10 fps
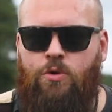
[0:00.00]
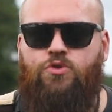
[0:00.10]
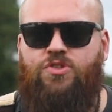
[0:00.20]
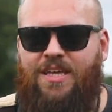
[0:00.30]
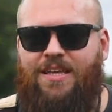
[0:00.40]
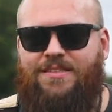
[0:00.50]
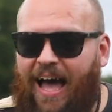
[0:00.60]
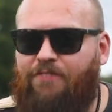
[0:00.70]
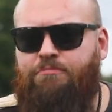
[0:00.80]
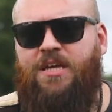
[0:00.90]
whose needs
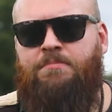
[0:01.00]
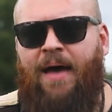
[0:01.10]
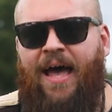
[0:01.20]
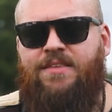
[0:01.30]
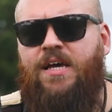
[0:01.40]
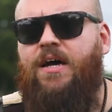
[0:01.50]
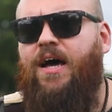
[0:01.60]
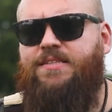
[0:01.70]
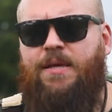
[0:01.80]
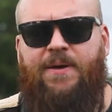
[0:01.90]
have been met,
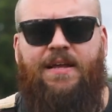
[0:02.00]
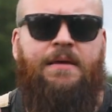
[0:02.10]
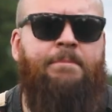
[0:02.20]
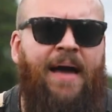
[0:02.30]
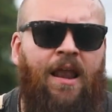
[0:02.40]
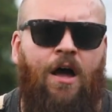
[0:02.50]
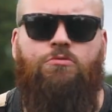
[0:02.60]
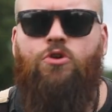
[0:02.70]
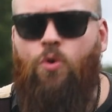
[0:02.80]
are typically mellow,